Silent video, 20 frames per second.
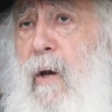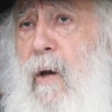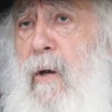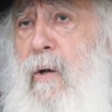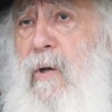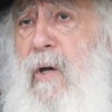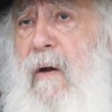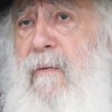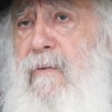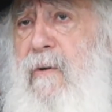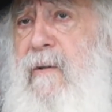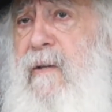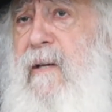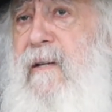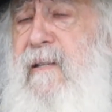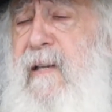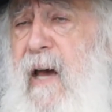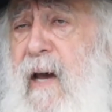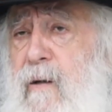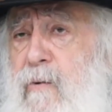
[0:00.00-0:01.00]
You have the
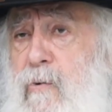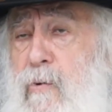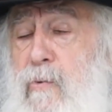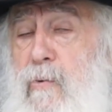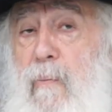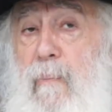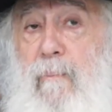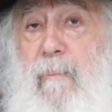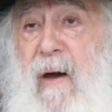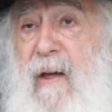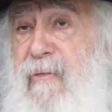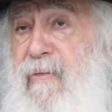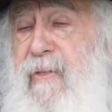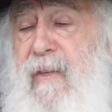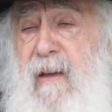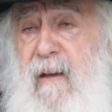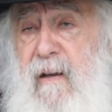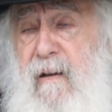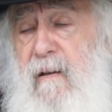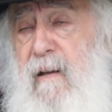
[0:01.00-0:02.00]
desire to do bad
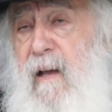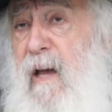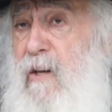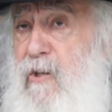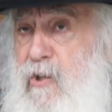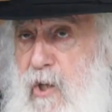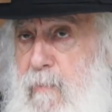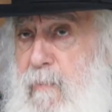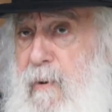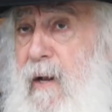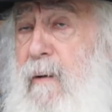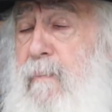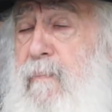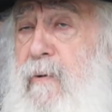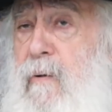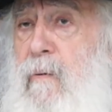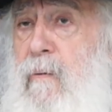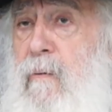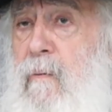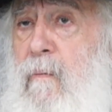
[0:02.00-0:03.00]
thing, Hashem help
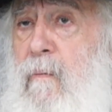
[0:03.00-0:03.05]
you.